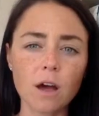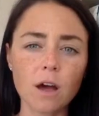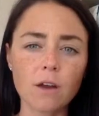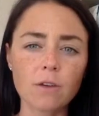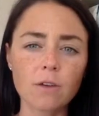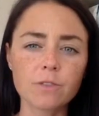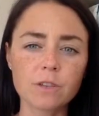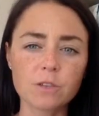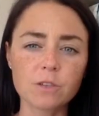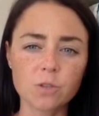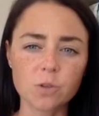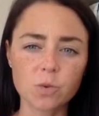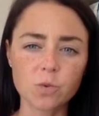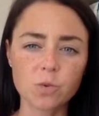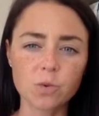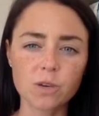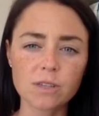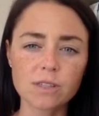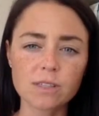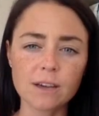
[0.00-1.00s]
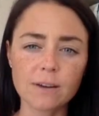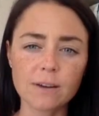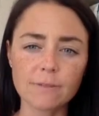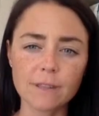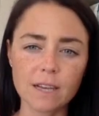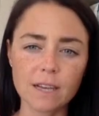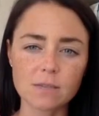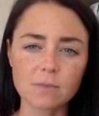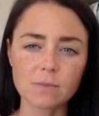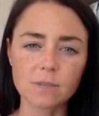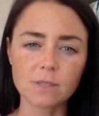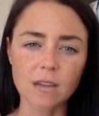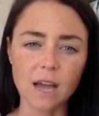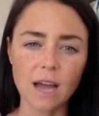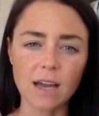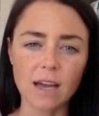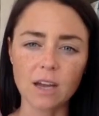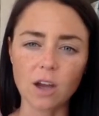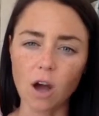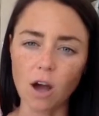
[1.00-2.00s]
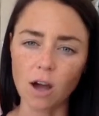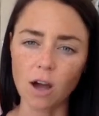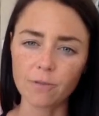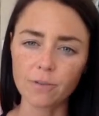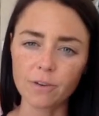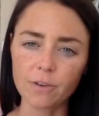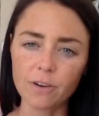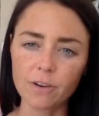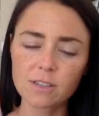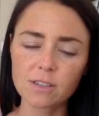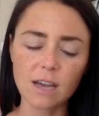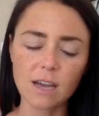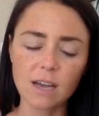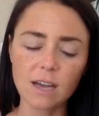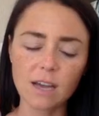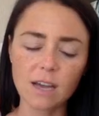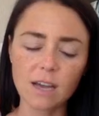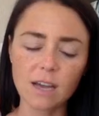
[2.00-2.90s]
a lot of the tools that flexible dieting offers,